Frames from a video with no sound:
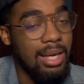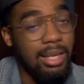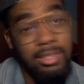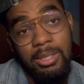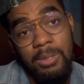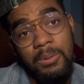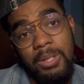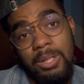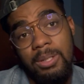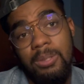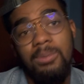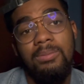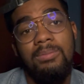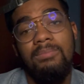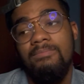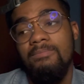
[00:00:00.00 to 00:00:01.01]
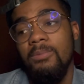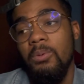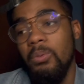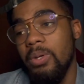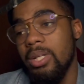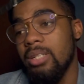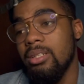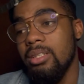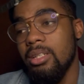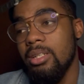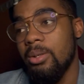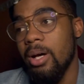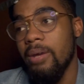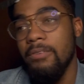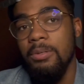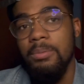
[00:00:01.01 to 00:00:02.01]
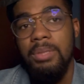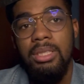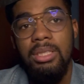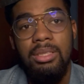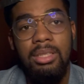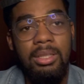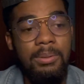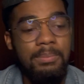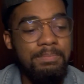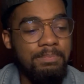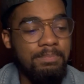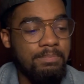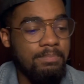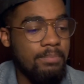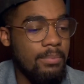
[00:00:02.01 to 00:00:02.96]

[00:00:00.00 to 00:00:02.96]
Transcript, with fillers: I don't know when it'll ever be um,